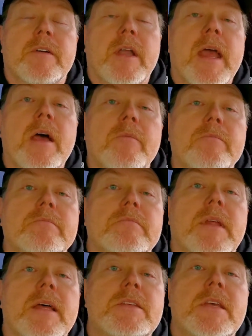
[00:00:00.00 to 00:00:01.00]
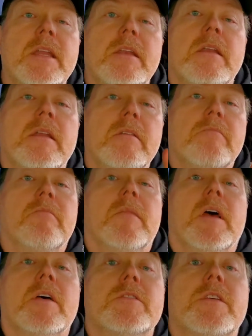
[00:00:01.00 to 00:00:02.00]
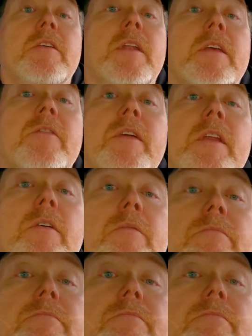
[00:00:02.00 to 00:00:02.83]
now, that's it. I'll see you next video.